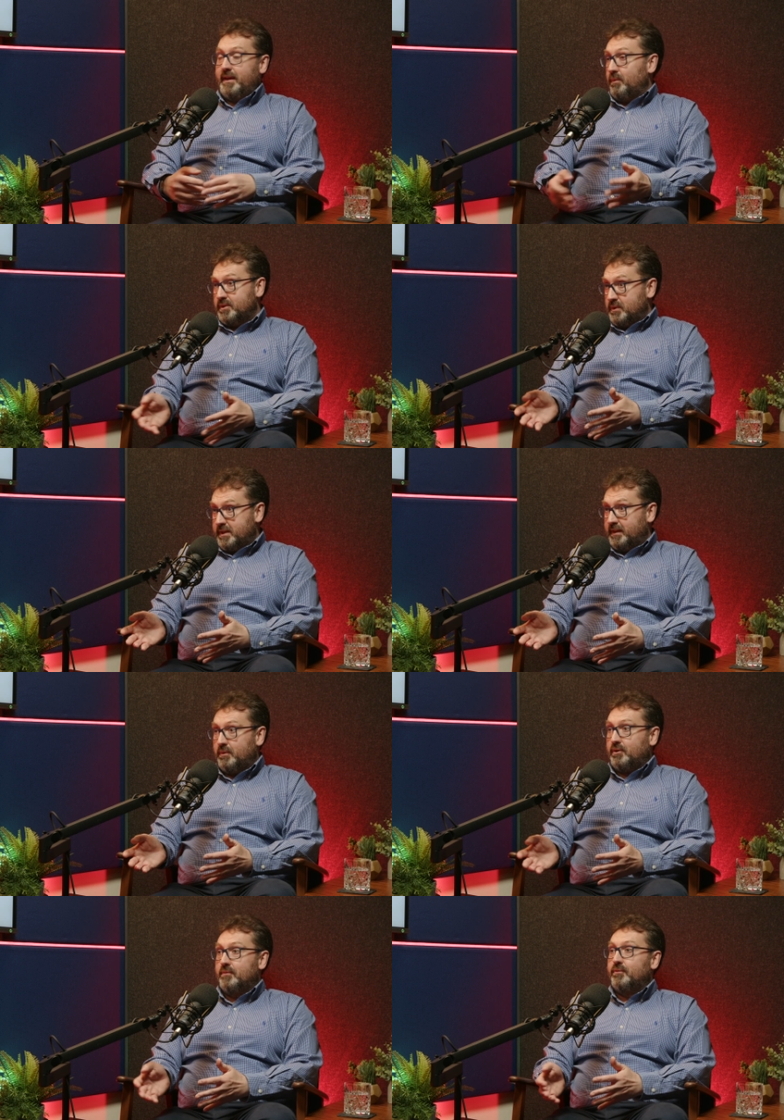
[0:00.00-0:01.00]
were, as you said, they
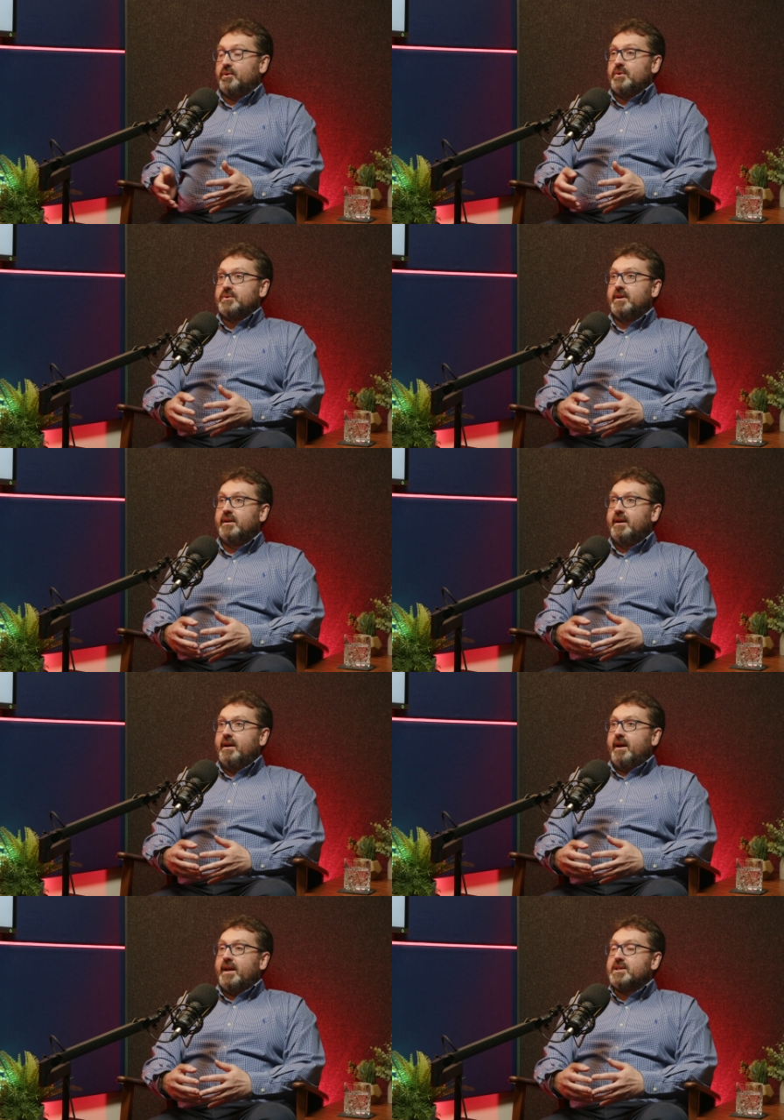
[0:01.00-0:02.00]
were a Commvault user.
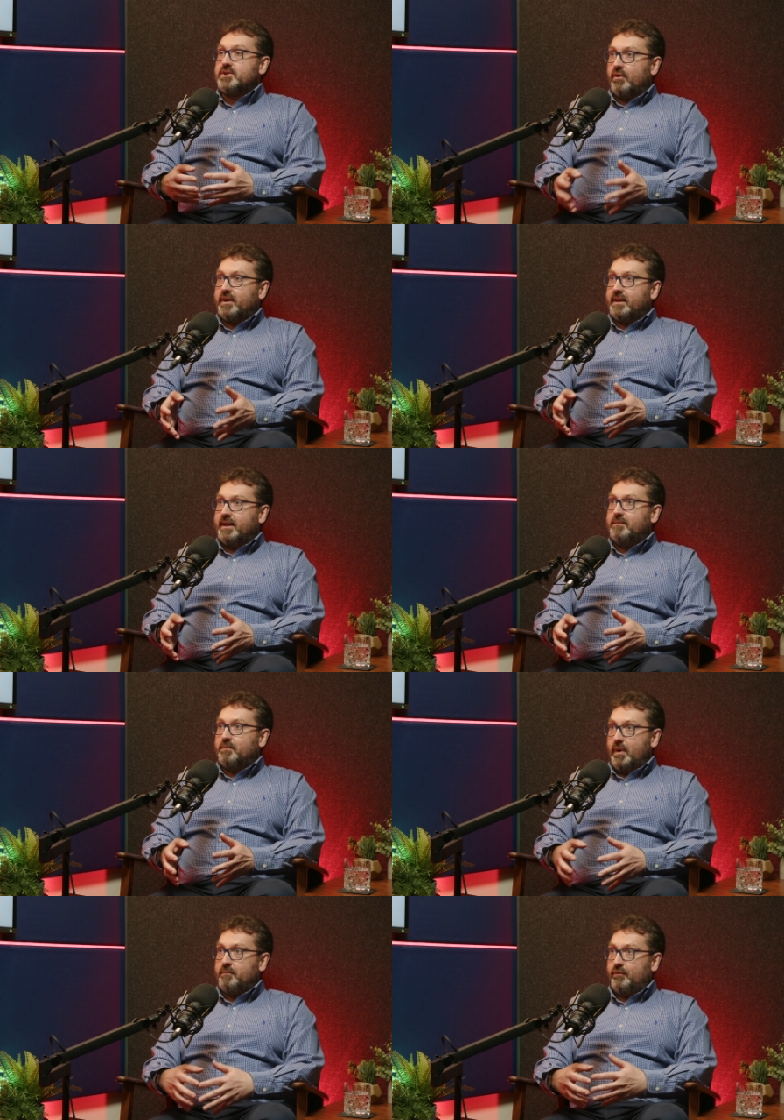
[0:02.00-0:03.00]
Historically,
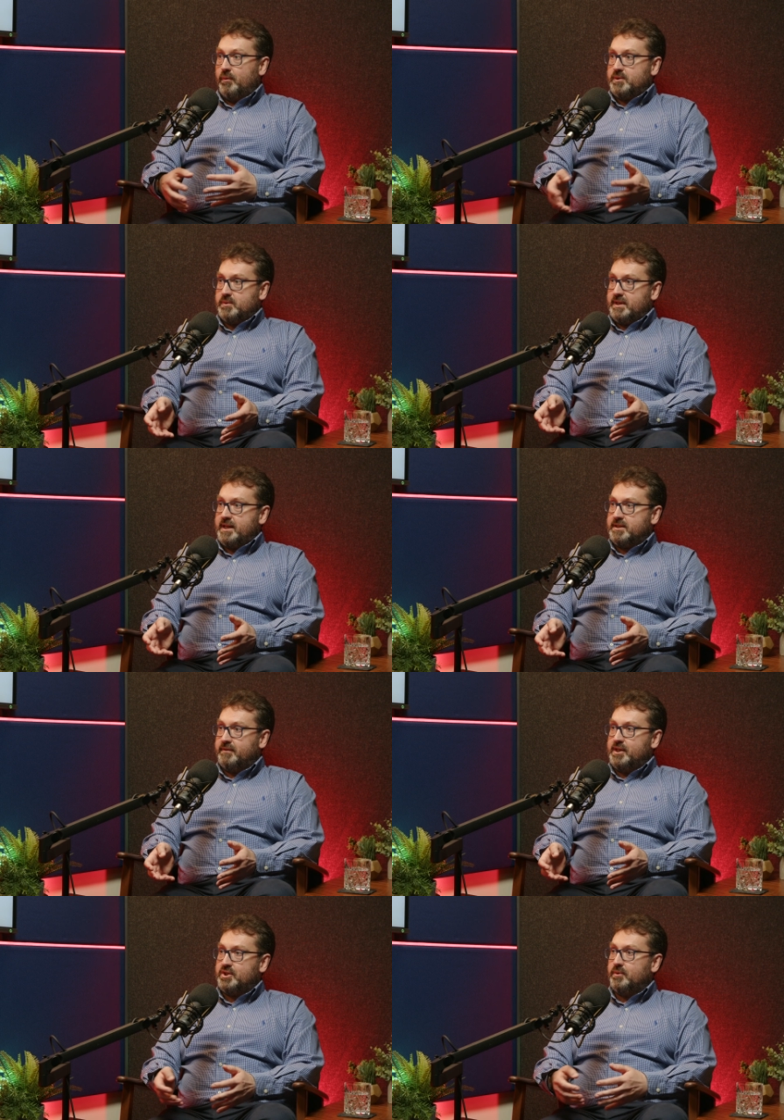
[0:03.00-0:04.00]
when performance was less of
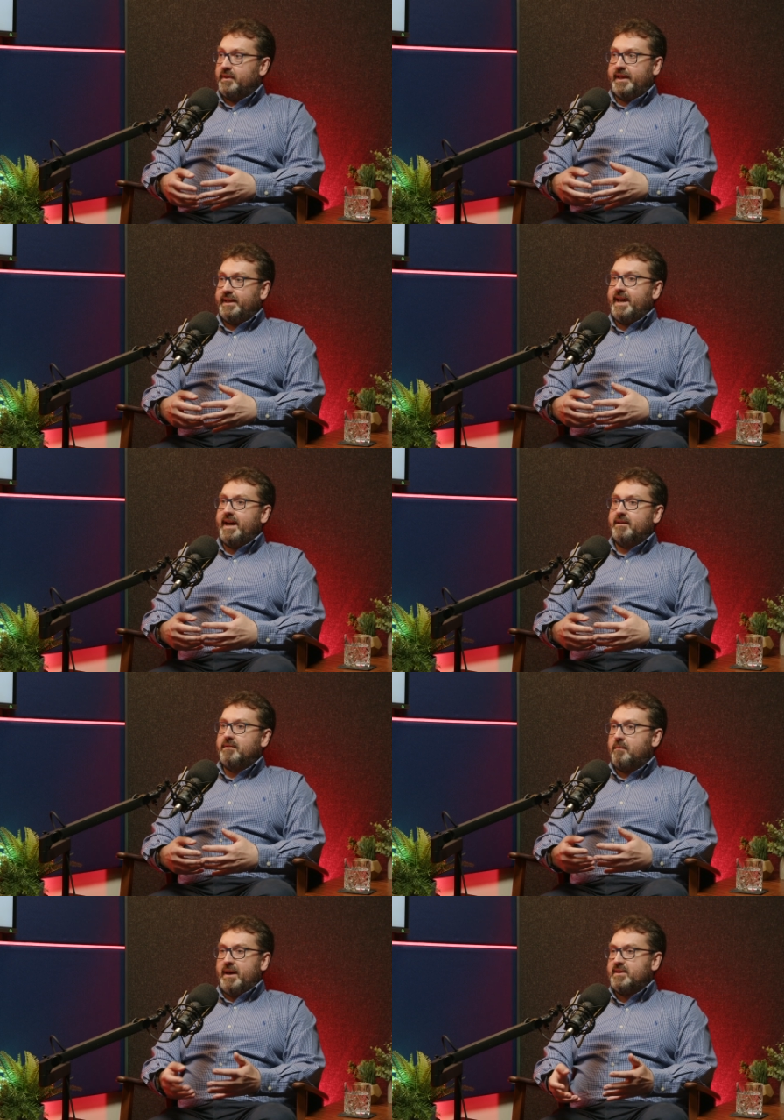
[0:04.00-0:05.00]
an issue and they cared
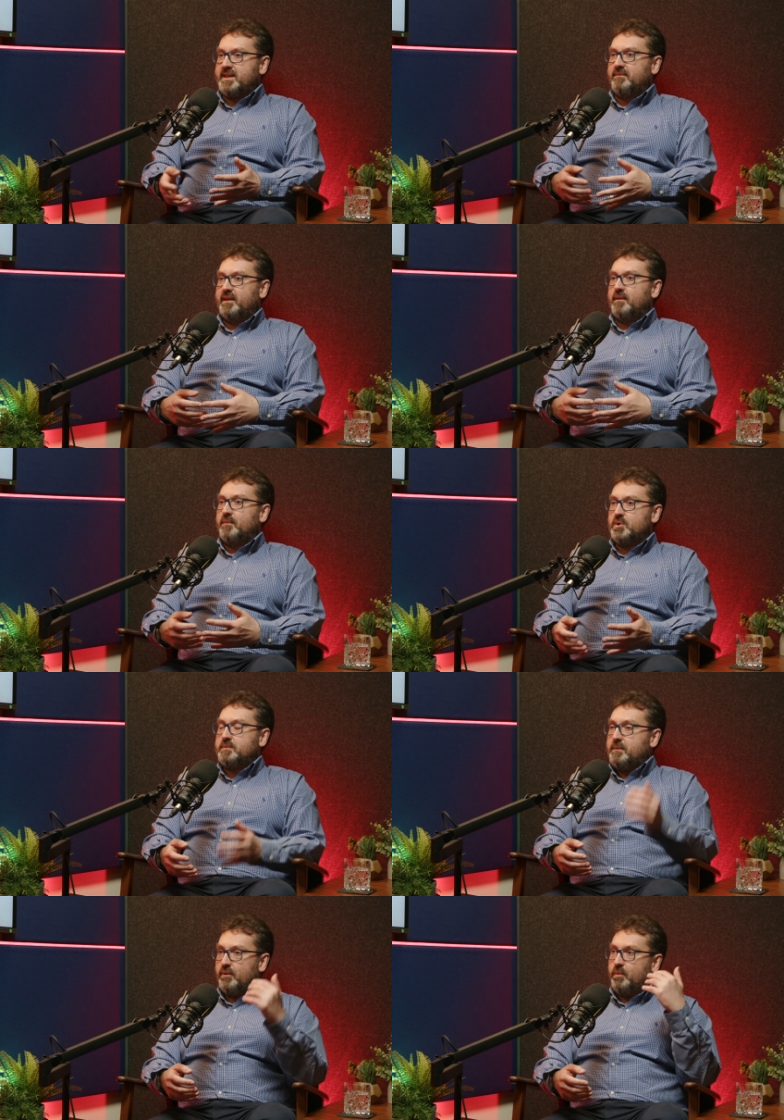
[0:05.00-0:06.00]
about the same thing that
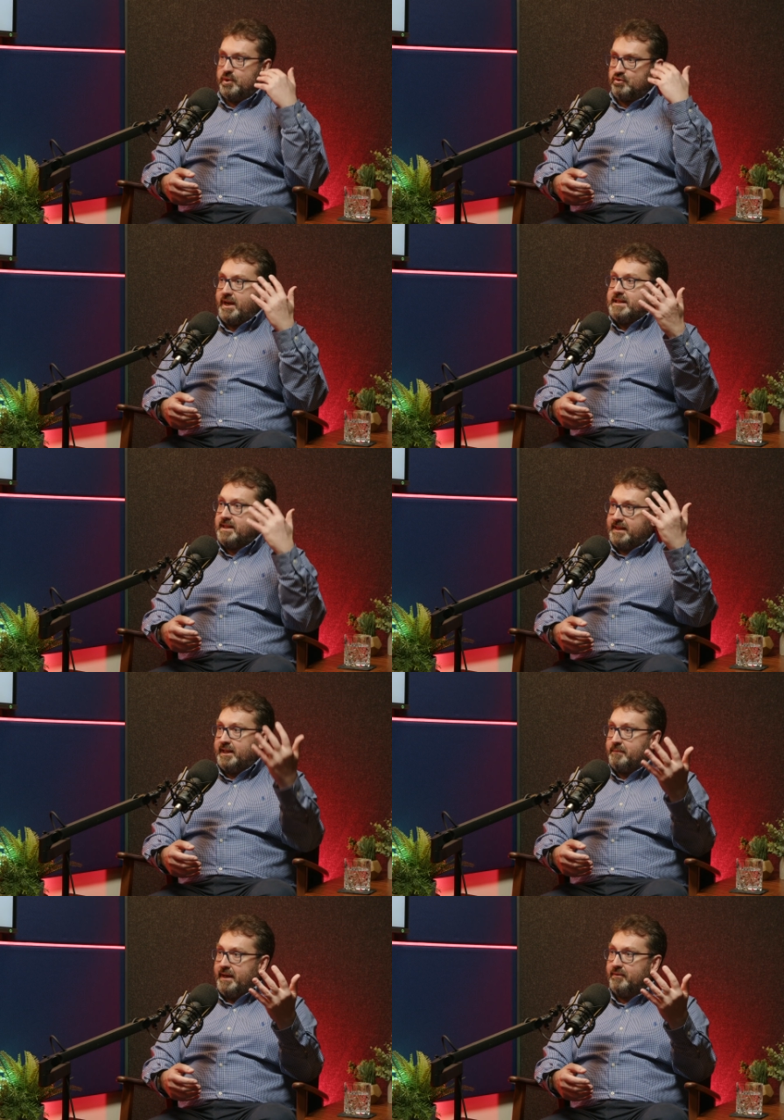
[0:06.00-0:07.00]
most people were trained to
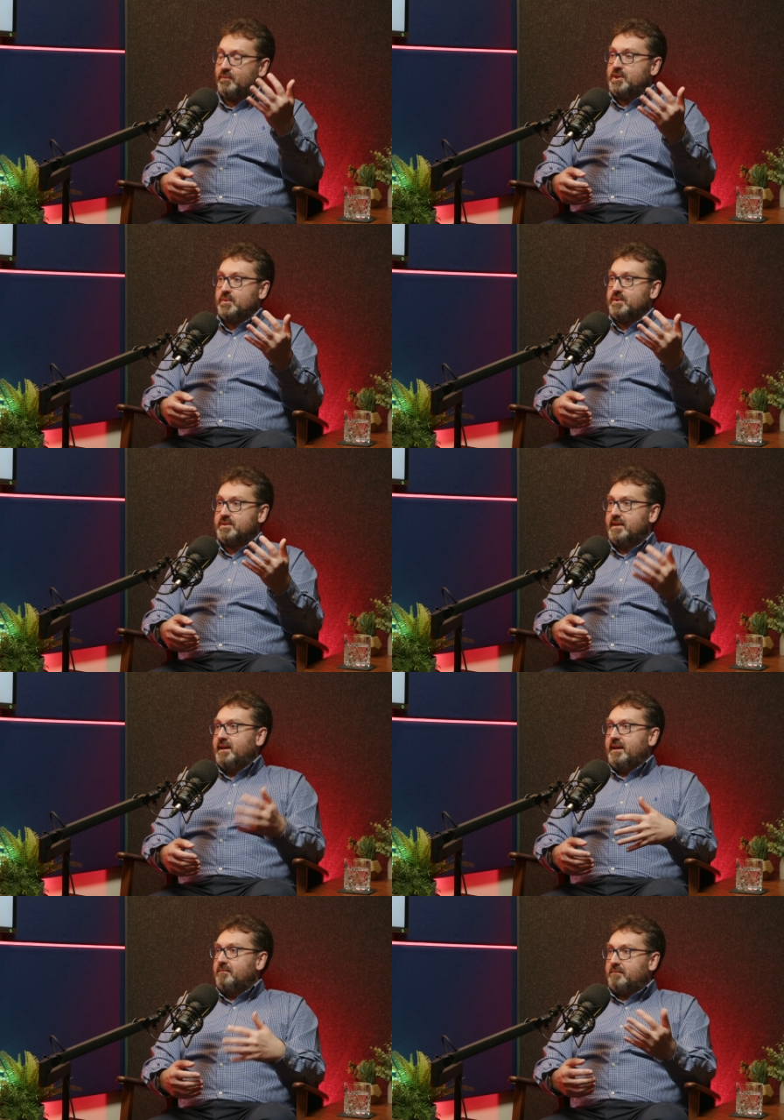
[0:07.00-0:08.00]
think about, which was
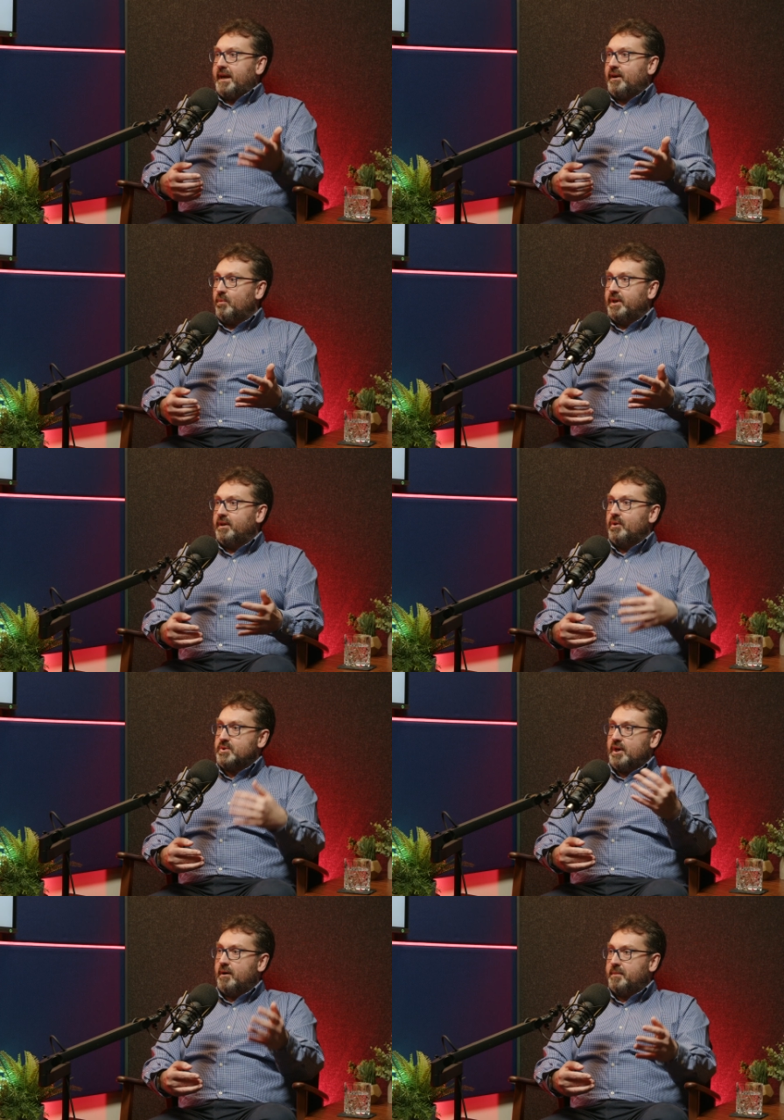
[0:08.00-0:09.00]
backup
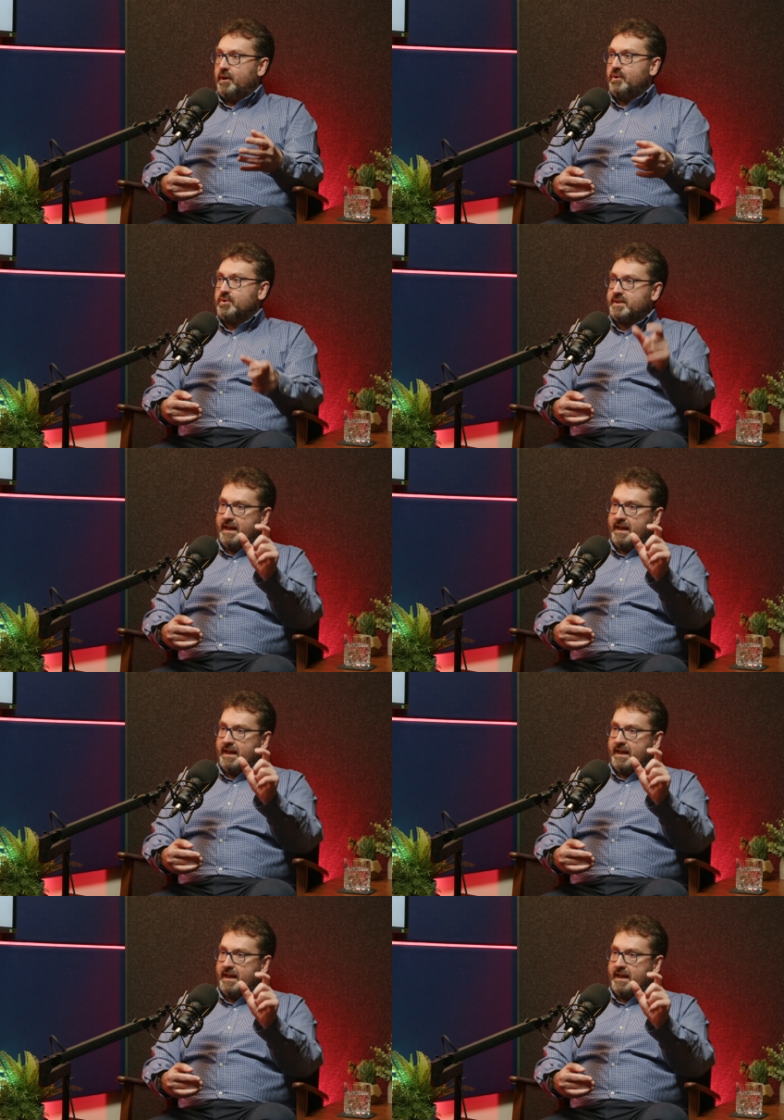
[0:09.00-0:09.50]
windows, RPOs.